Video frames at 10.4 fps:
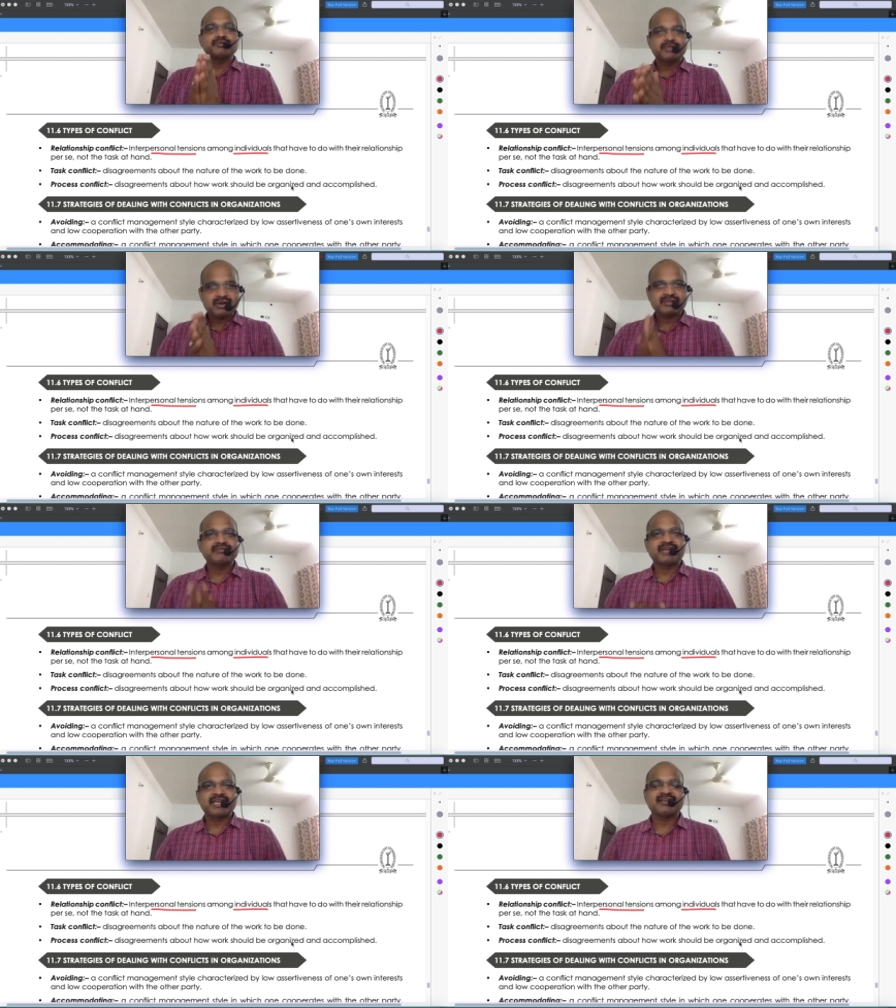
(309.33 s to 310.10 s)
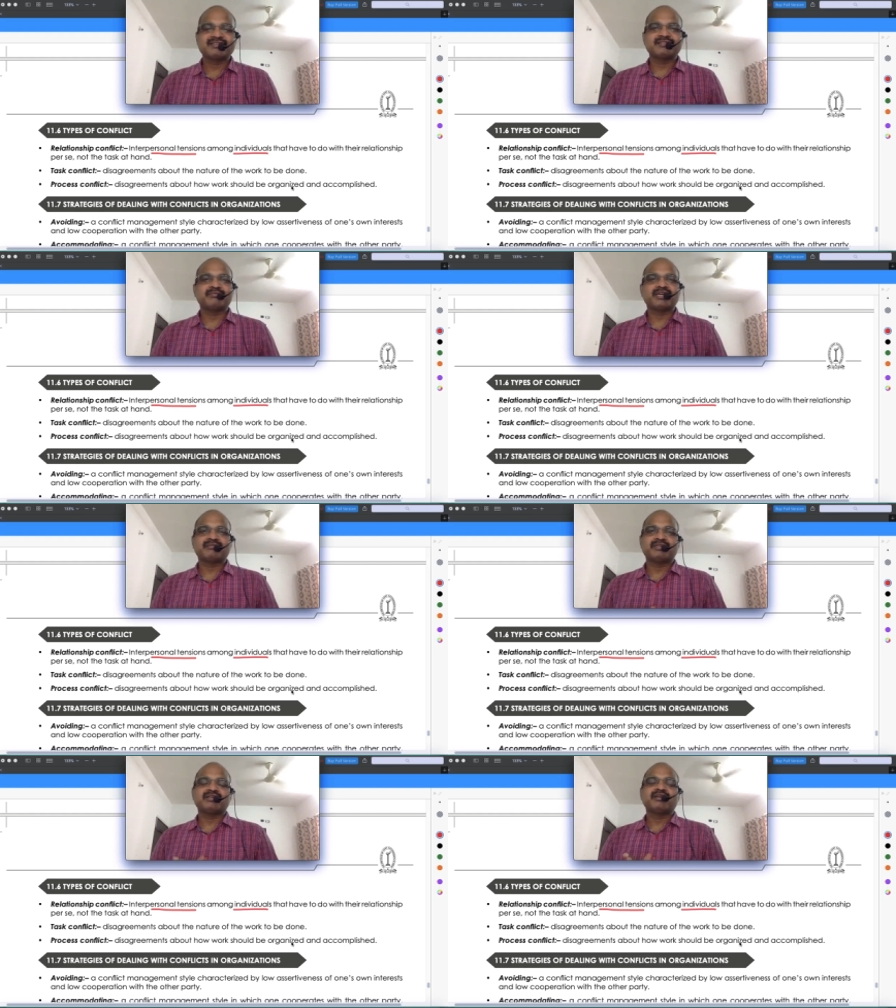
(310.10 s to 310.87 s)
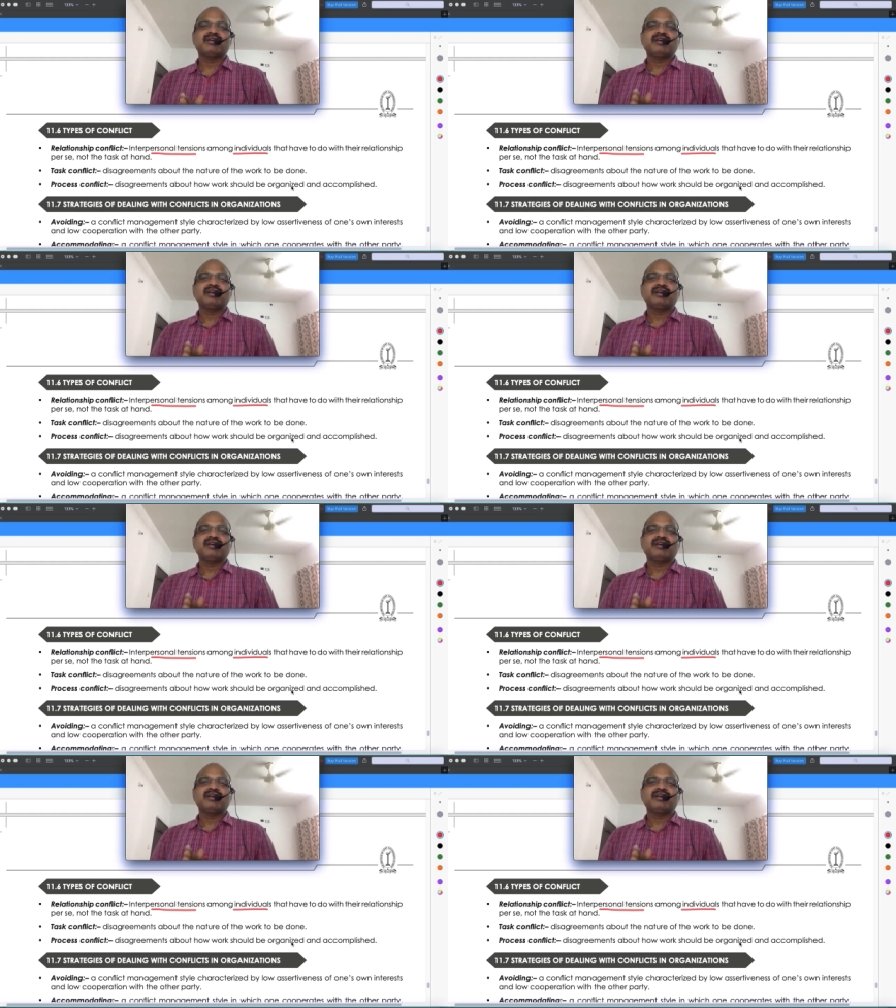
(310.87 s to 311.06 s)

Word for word: you belong to finance department